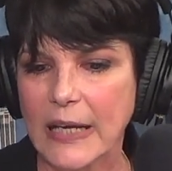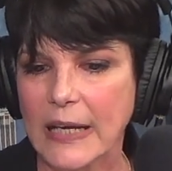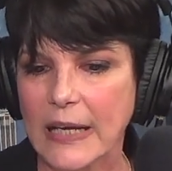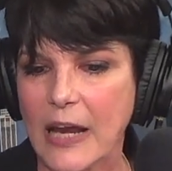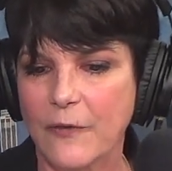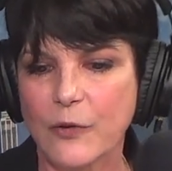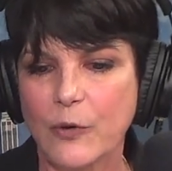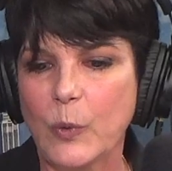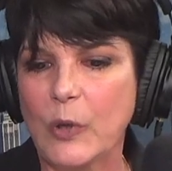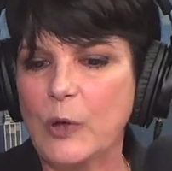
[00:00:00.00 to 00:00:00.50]
And
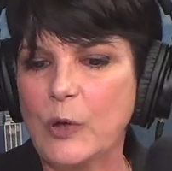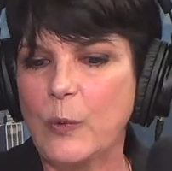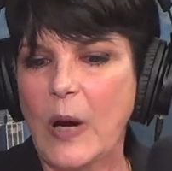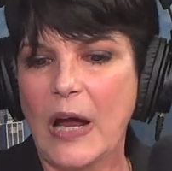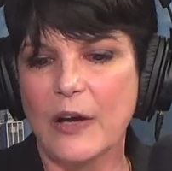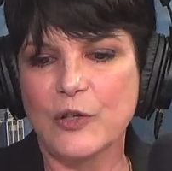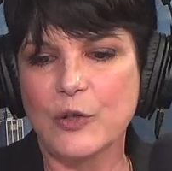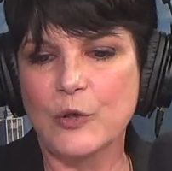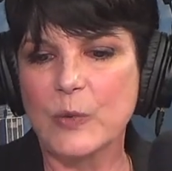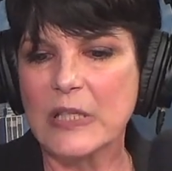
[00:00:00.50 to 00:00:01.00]
everyone
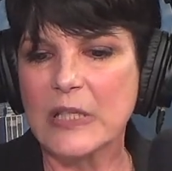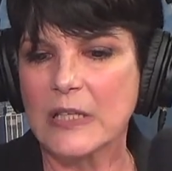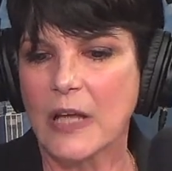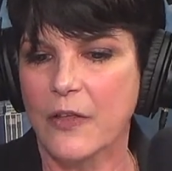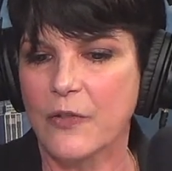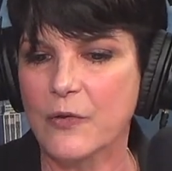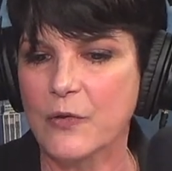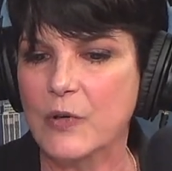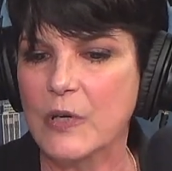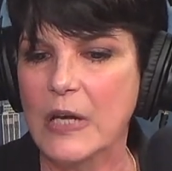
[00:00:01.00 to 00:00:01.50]
around you is
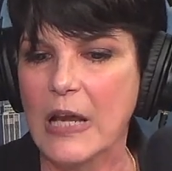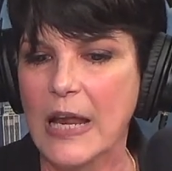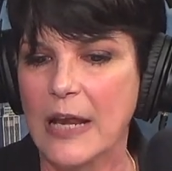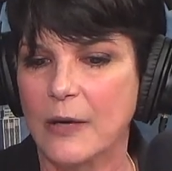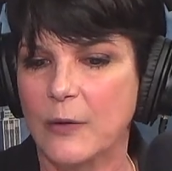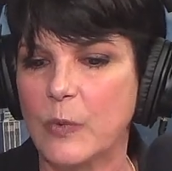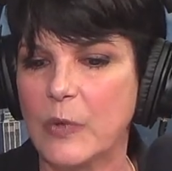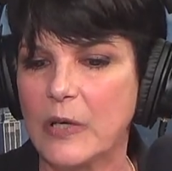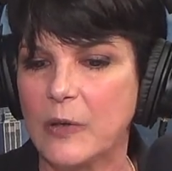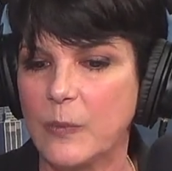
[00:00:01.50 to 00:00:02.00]
Southern.
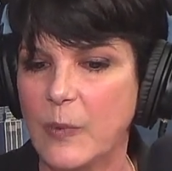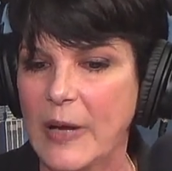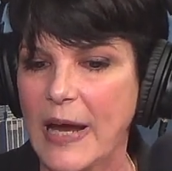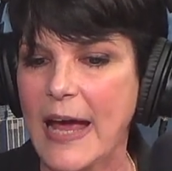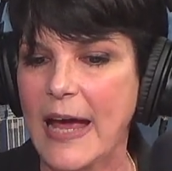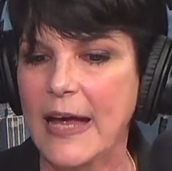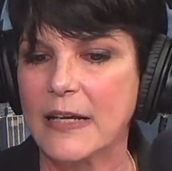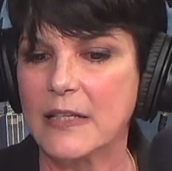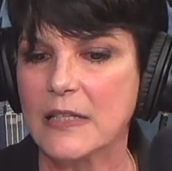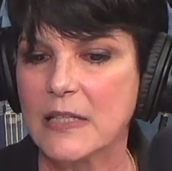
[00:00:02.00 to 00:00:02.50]
And we
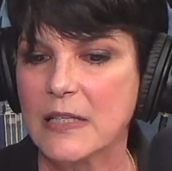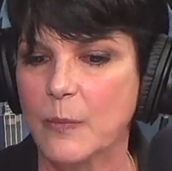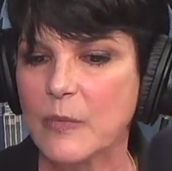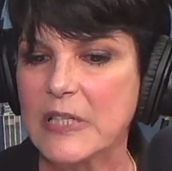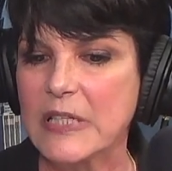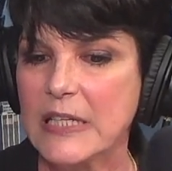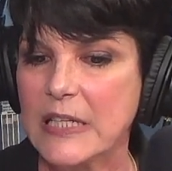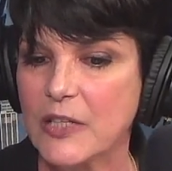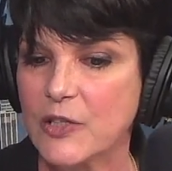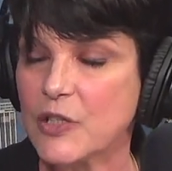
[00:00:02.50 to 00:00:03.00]
had
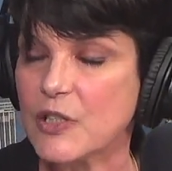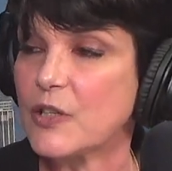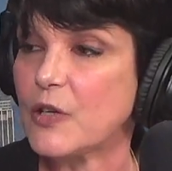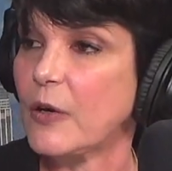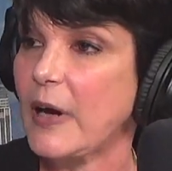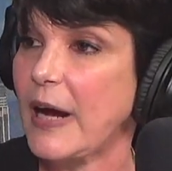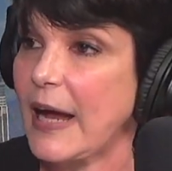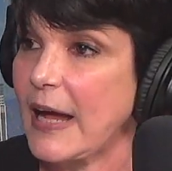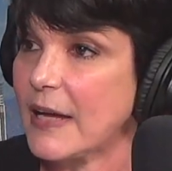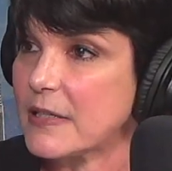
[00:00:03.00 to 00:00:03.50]
someone teach us
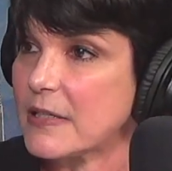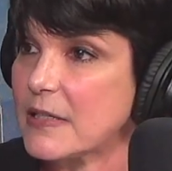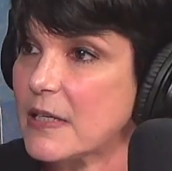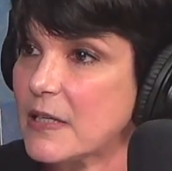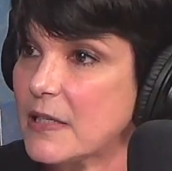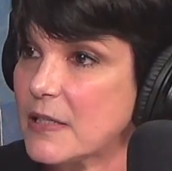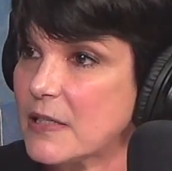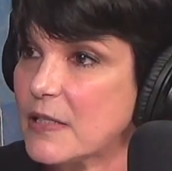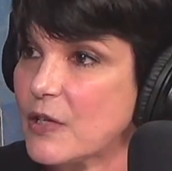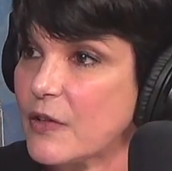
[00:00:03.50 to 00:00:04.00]
our
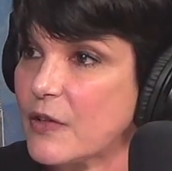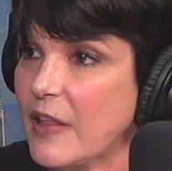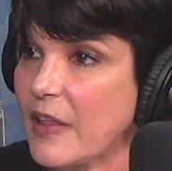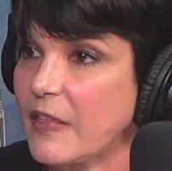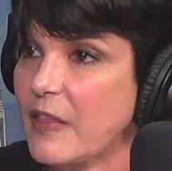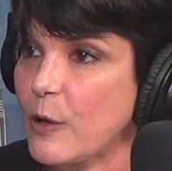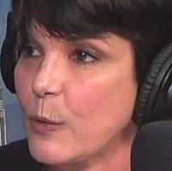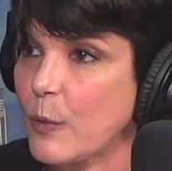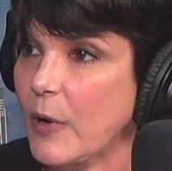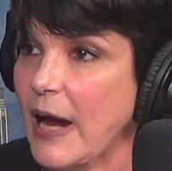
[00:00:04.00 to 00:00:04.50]
accents so that
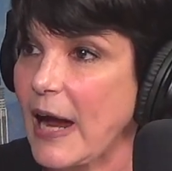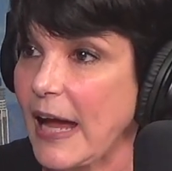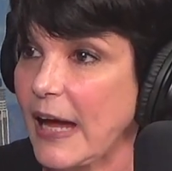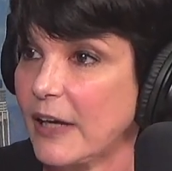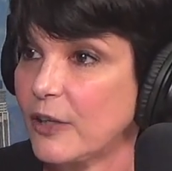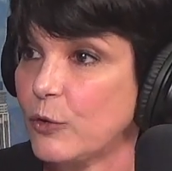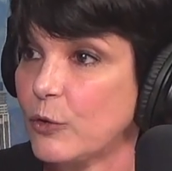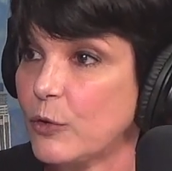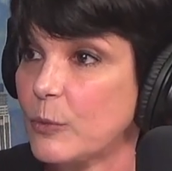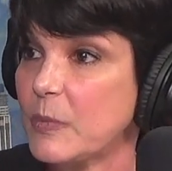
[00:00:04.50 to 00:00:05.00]
they were
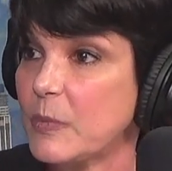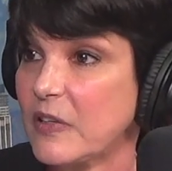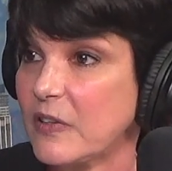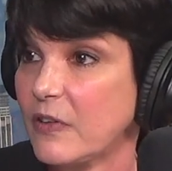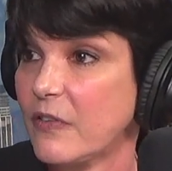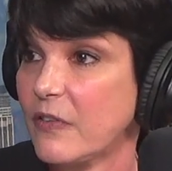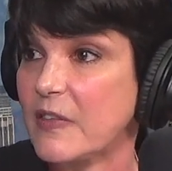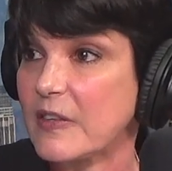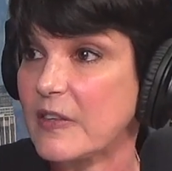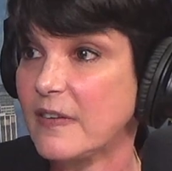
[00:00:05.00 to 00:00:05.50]
accurate, because
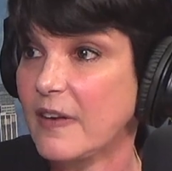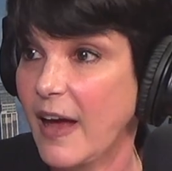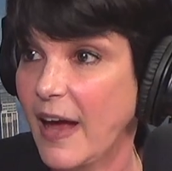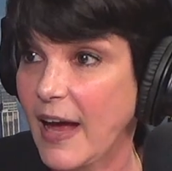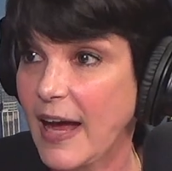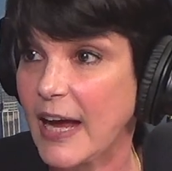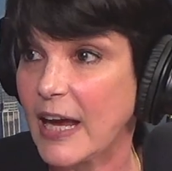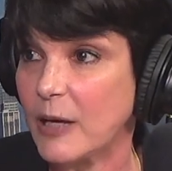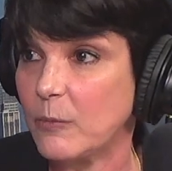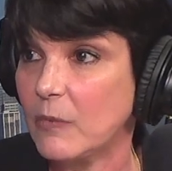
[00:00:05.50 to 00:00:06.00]
at the
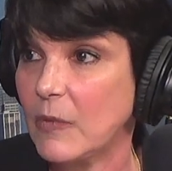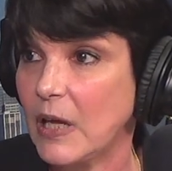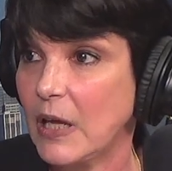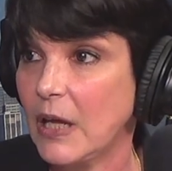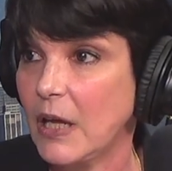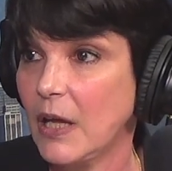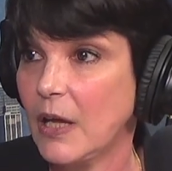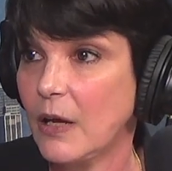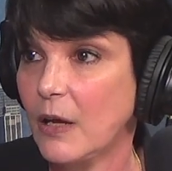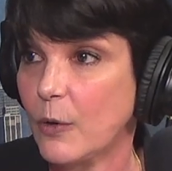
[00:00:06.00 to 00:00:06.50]
time
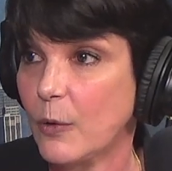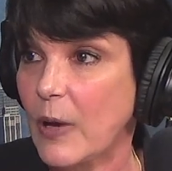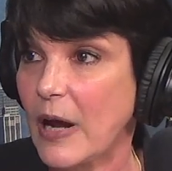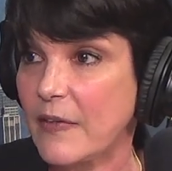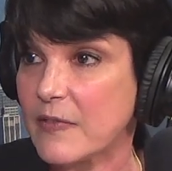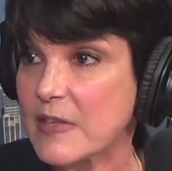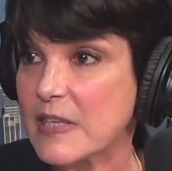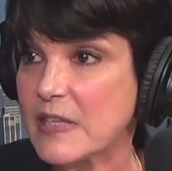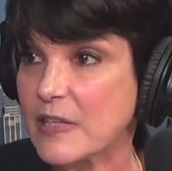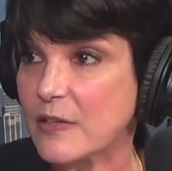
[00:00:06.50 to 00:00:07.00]

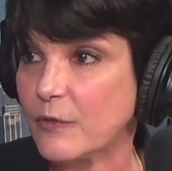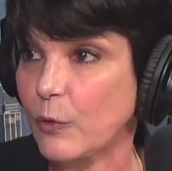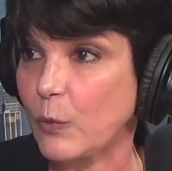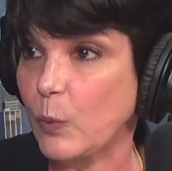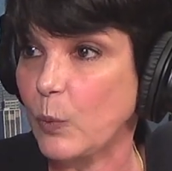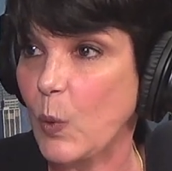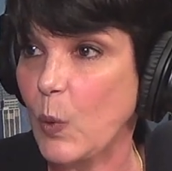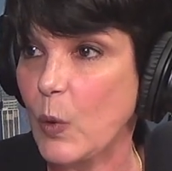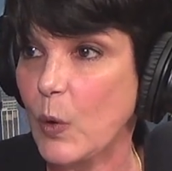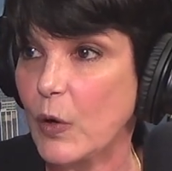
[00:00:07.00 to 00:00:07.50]
around the Civil
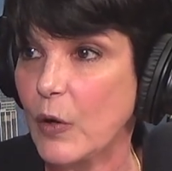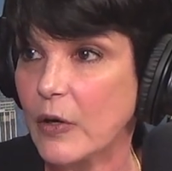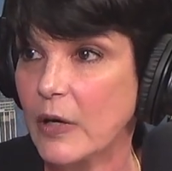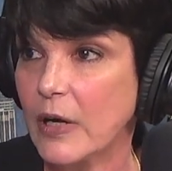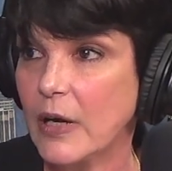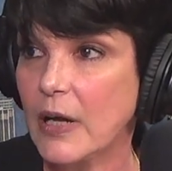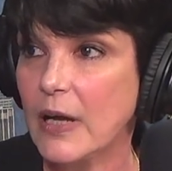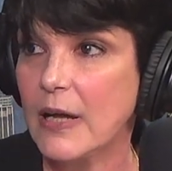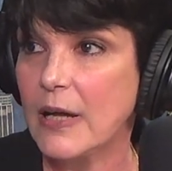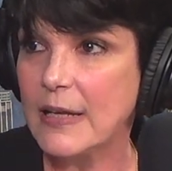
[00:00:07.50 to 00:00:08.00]
War,
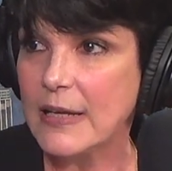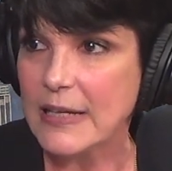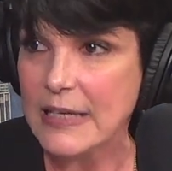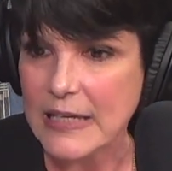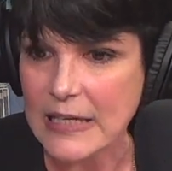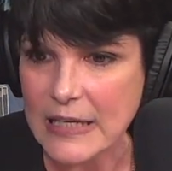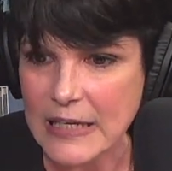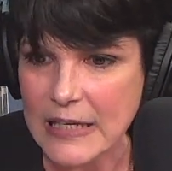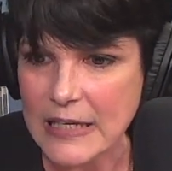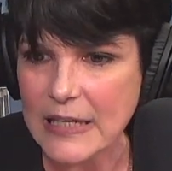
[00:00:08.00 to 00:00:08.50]

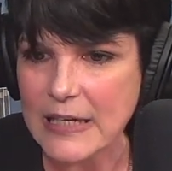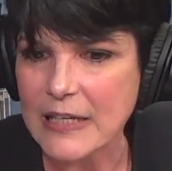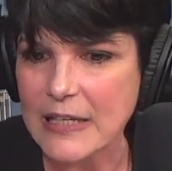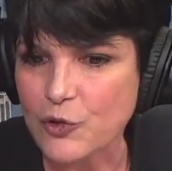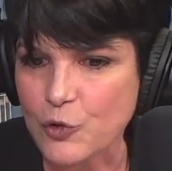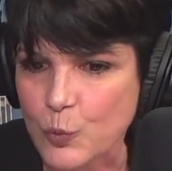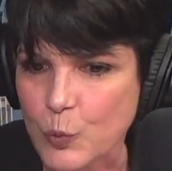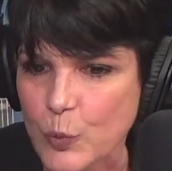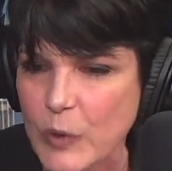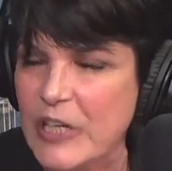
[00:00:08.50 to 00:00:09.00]

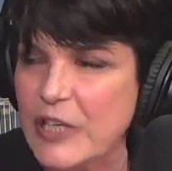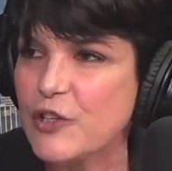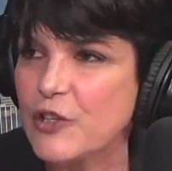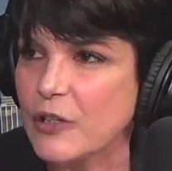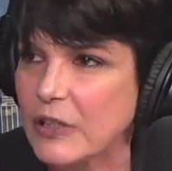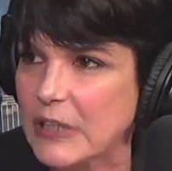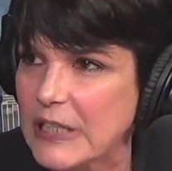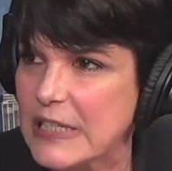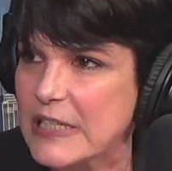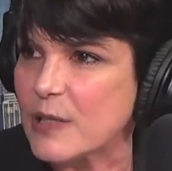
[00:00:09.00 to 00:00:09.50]
each
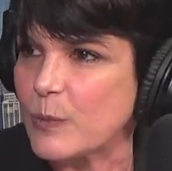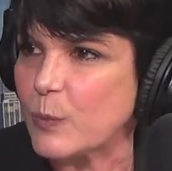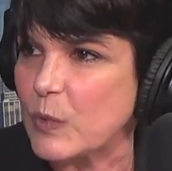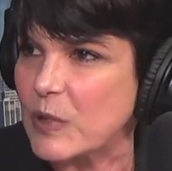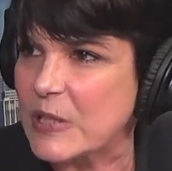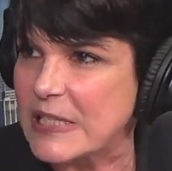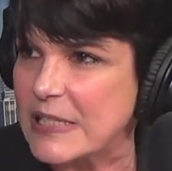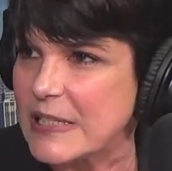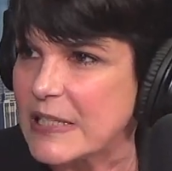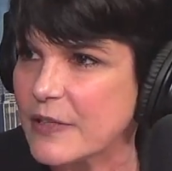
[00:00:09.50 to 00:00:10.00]
regionalism
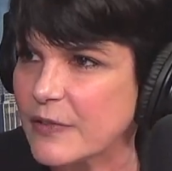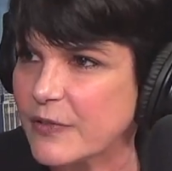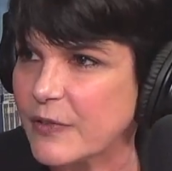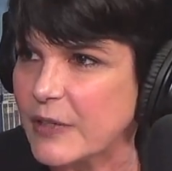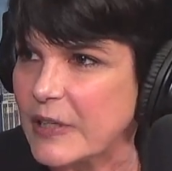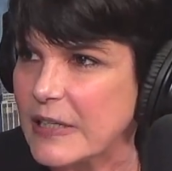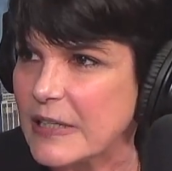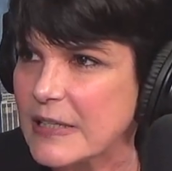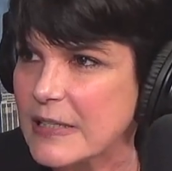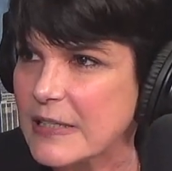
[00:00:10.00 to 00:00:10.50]
was
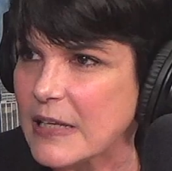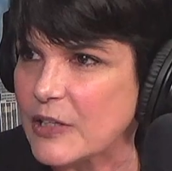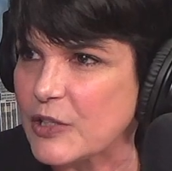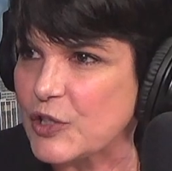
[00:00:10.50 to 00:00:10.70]
different, sure.